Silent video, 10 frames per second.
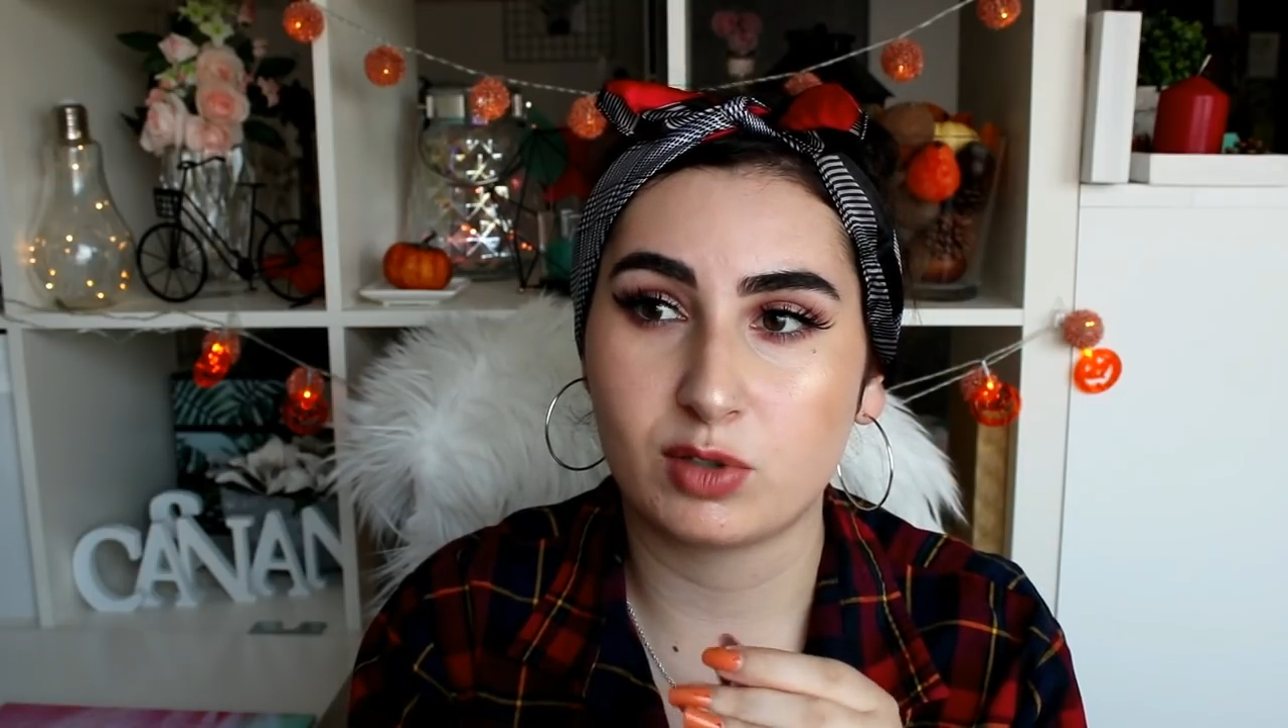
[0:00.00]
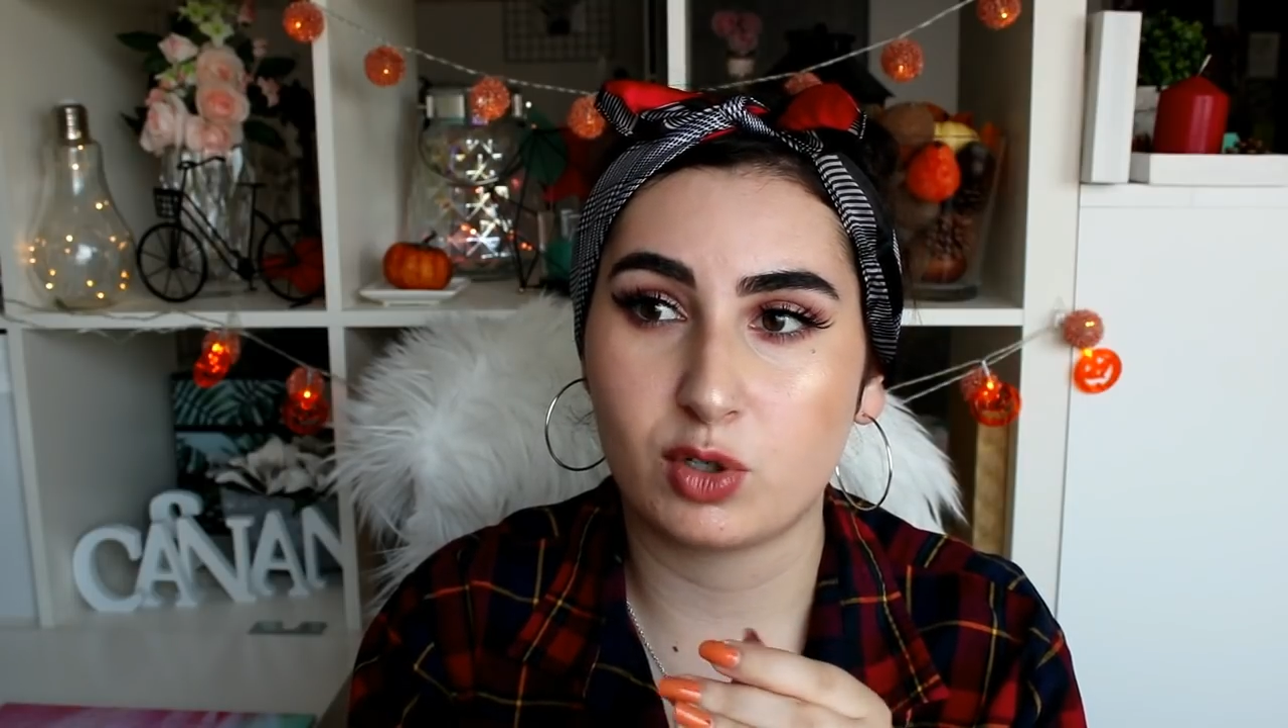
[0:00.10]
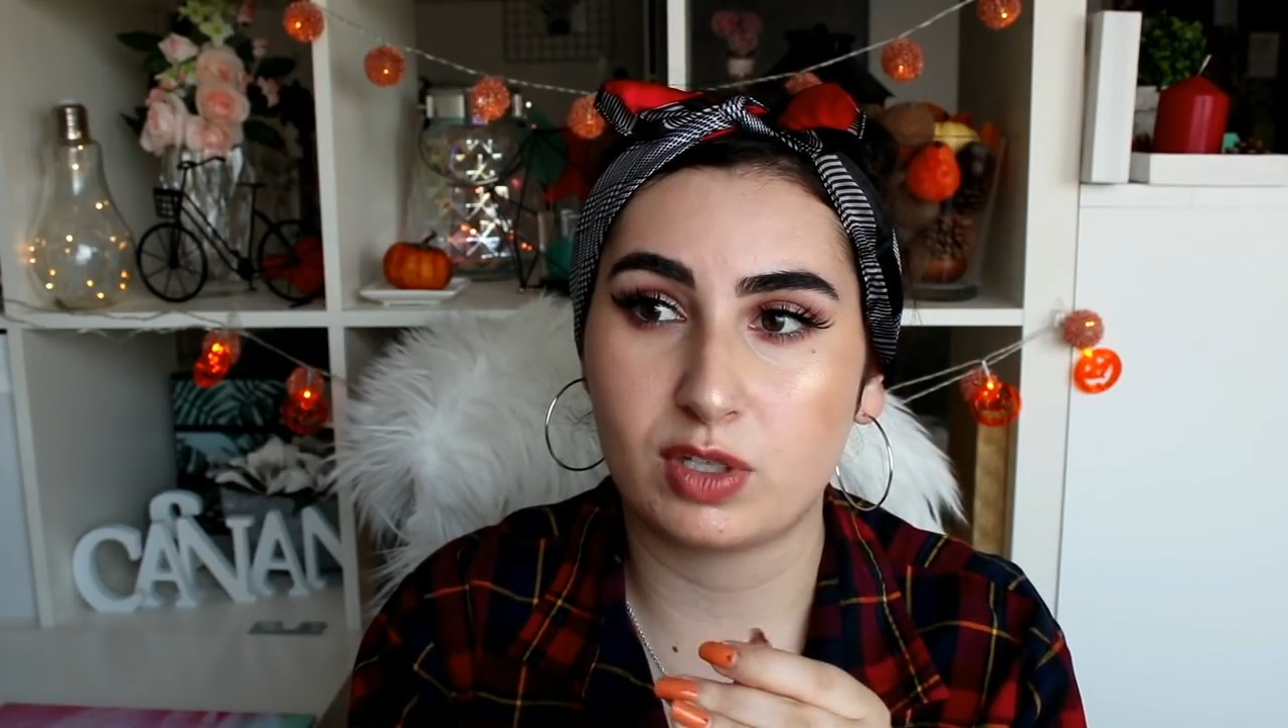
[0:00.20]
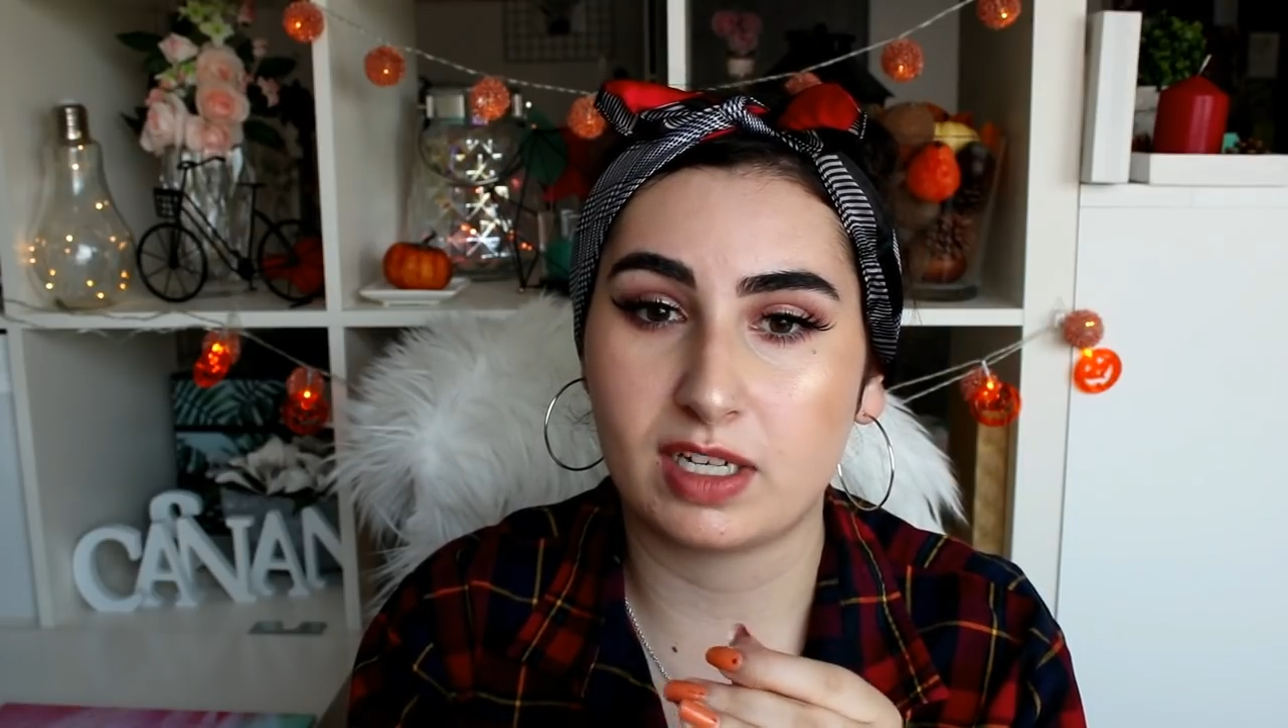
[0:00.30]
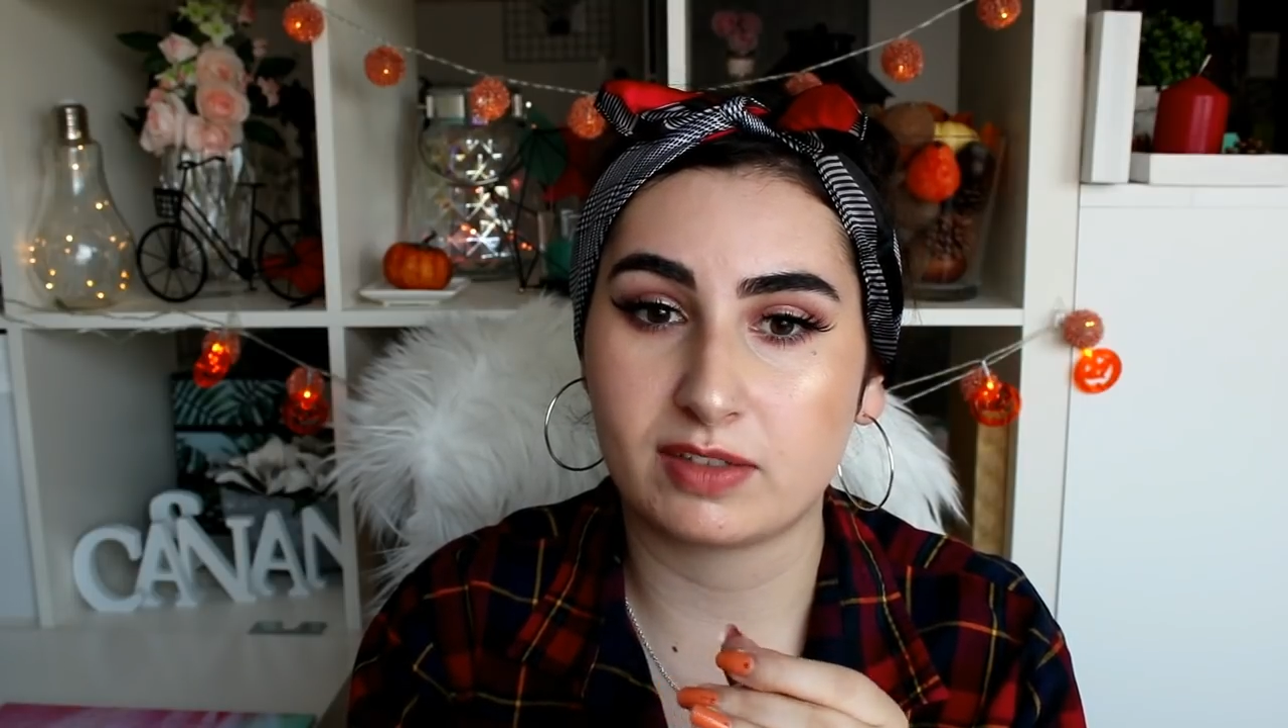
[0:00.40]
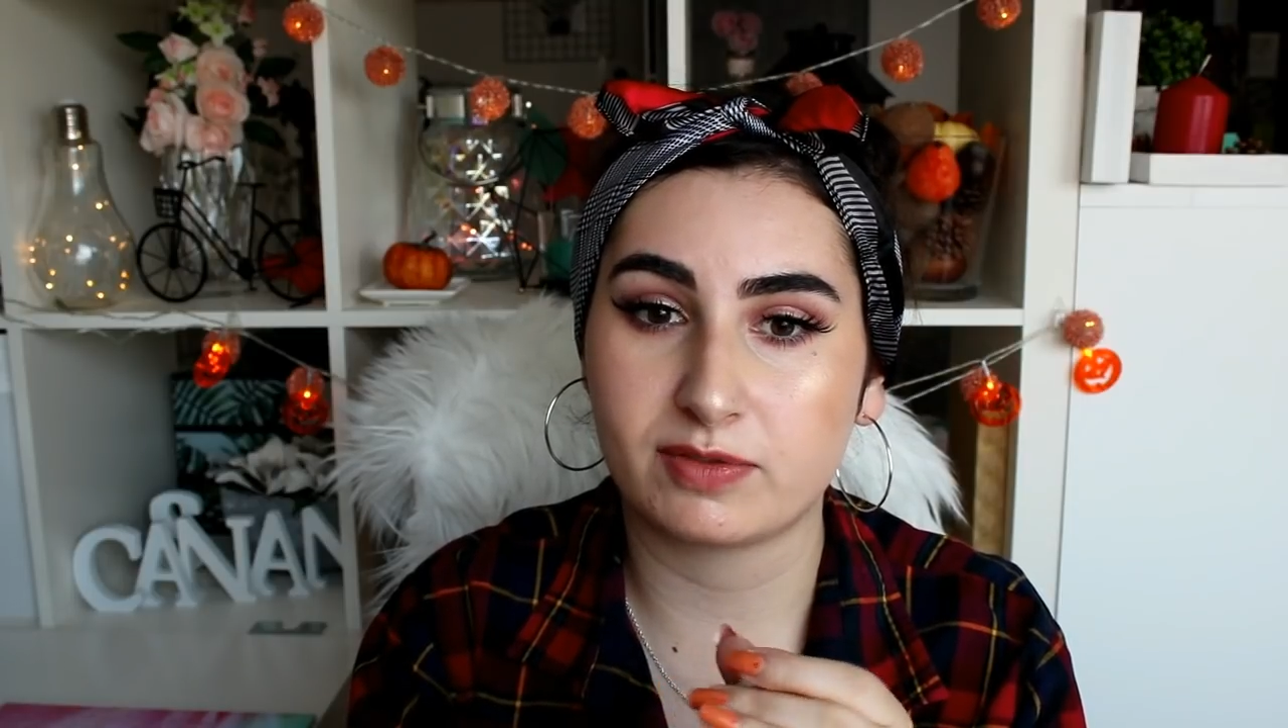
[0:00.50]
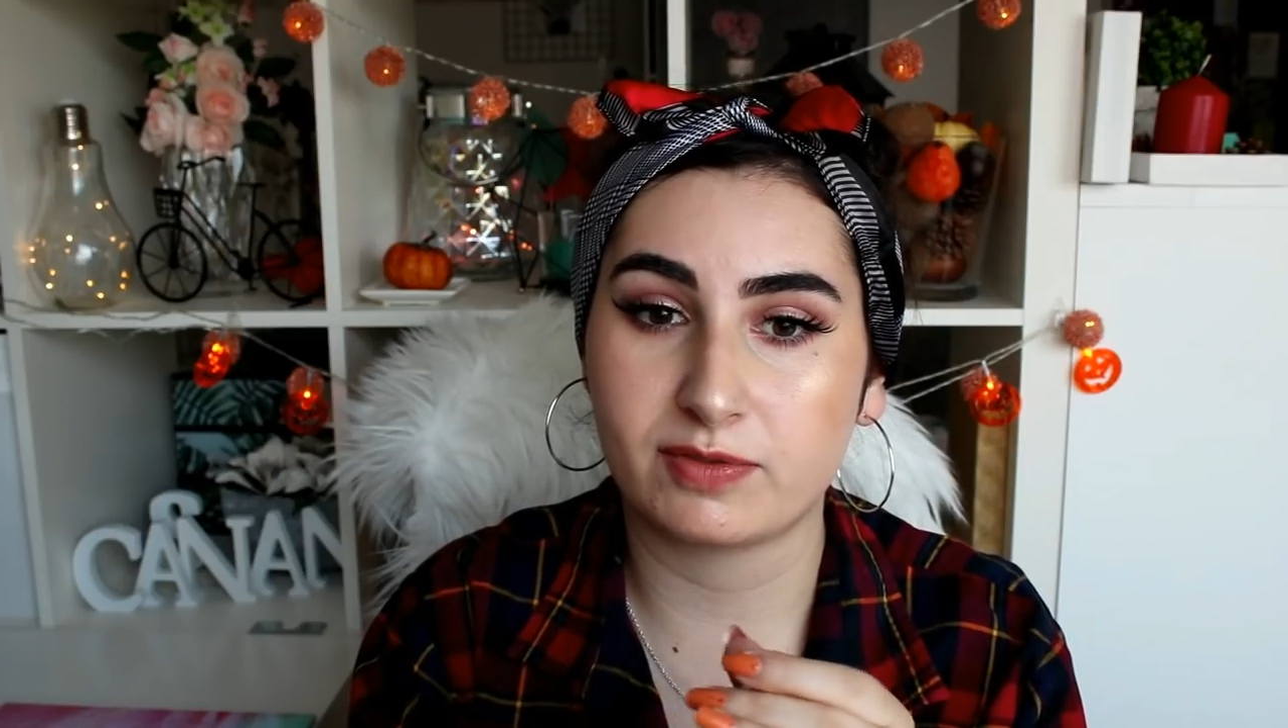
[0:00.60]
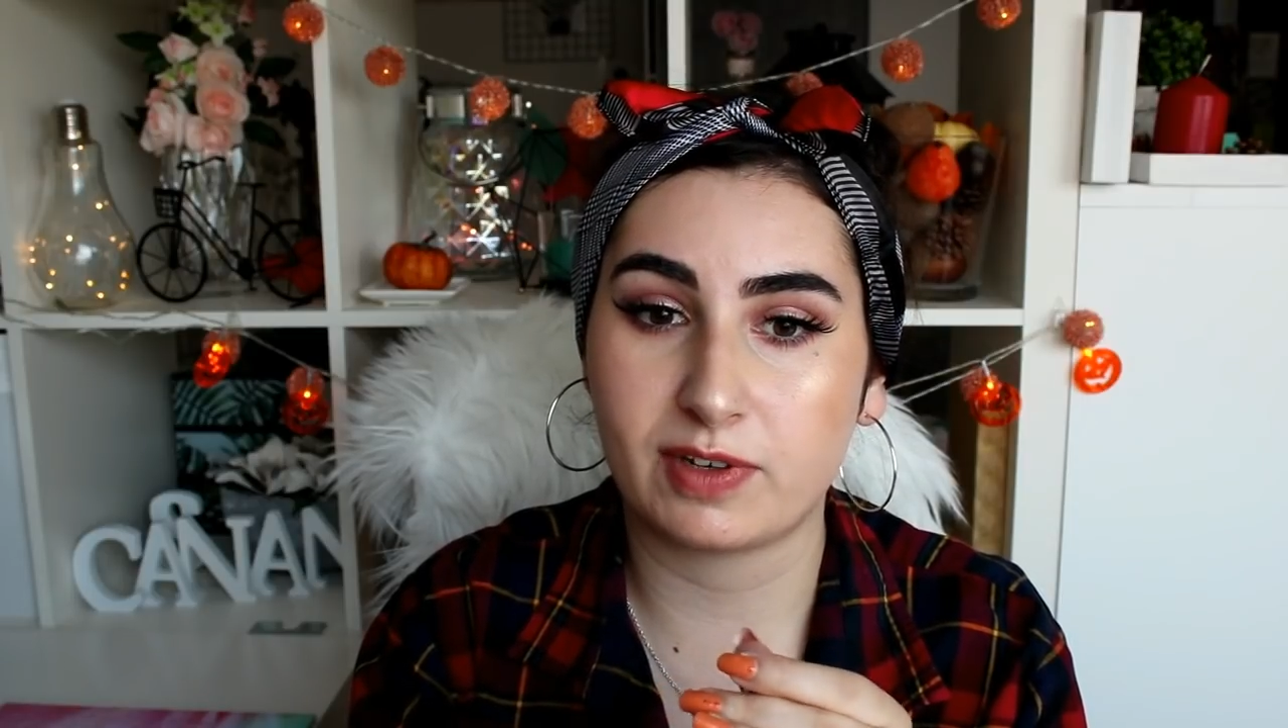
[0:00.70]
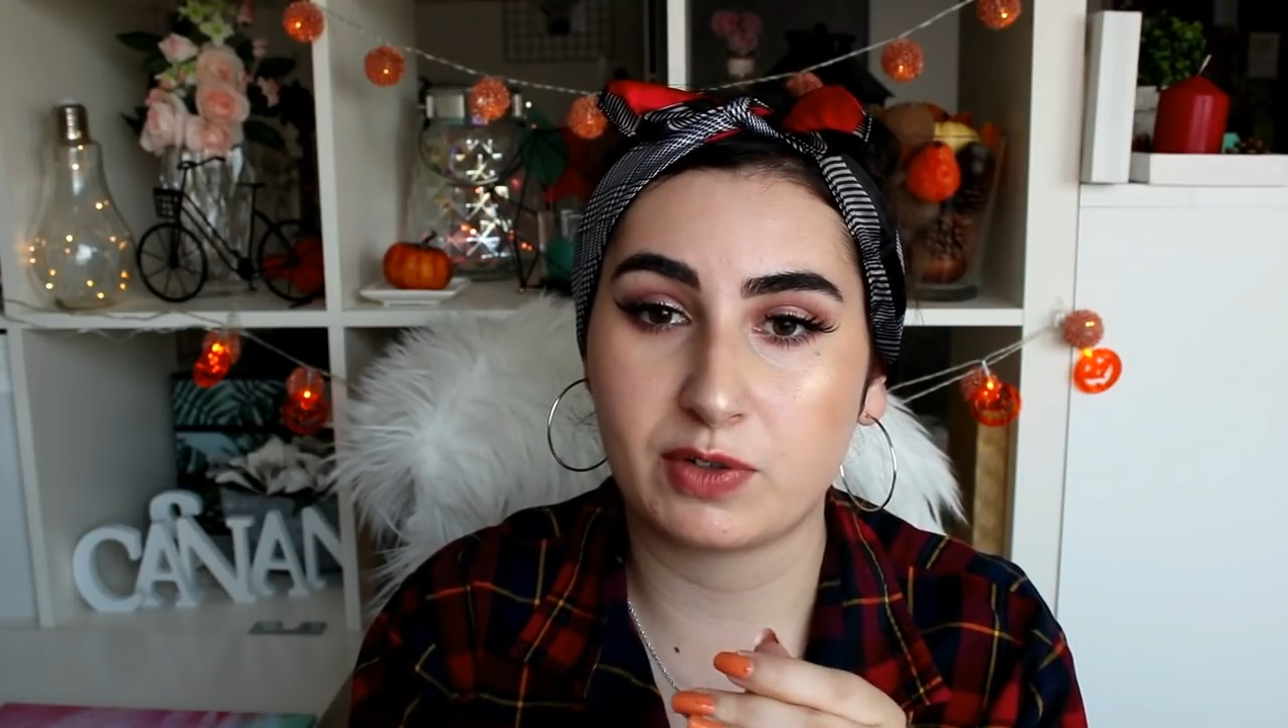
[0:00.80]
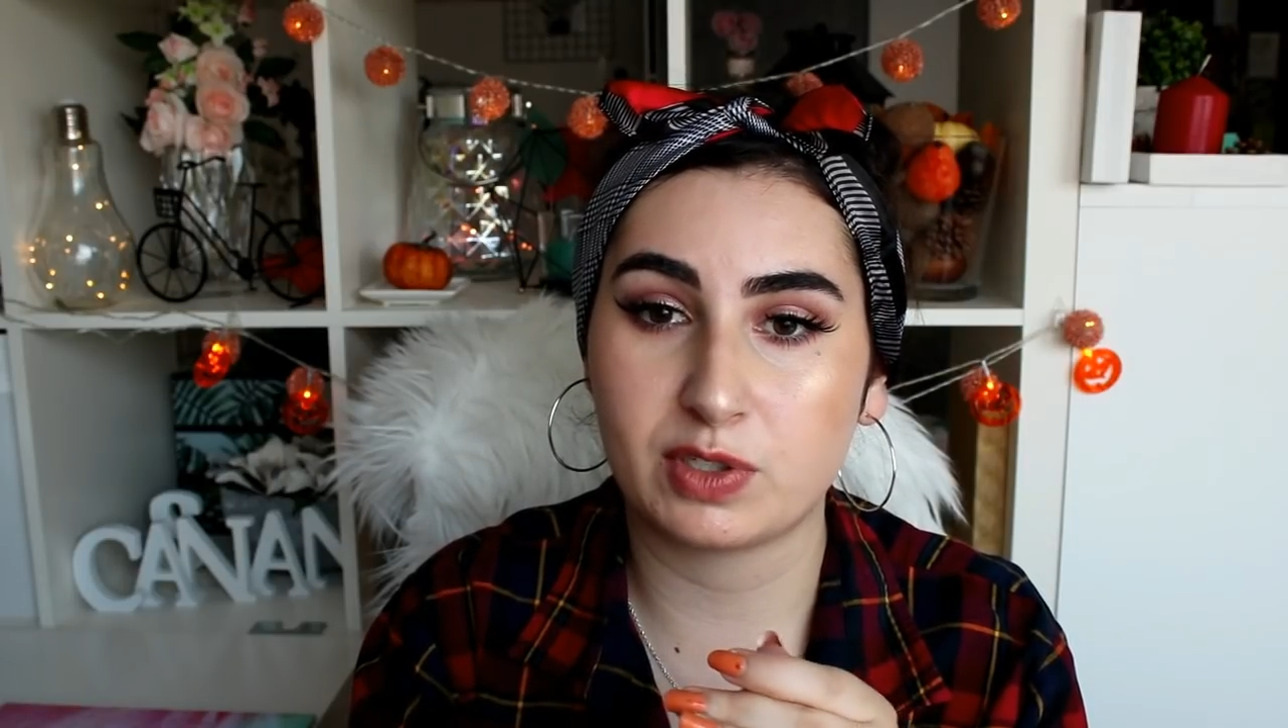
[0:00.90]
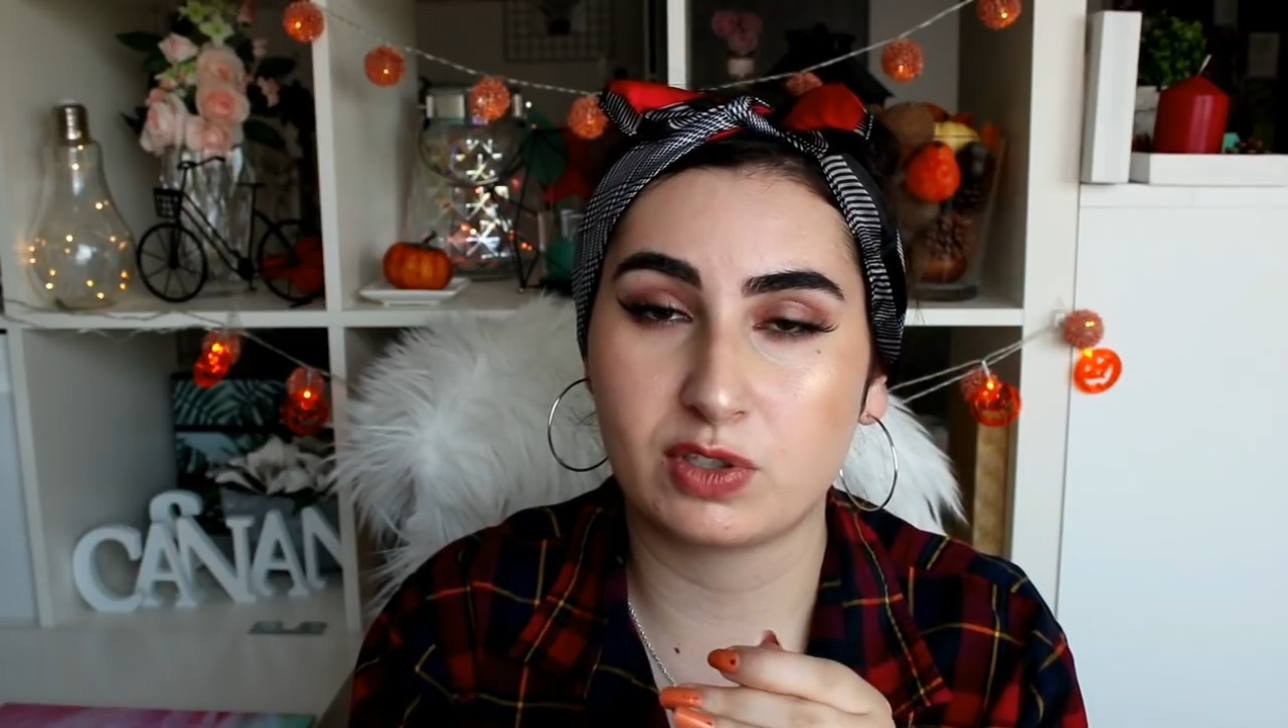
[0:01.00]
or like favorite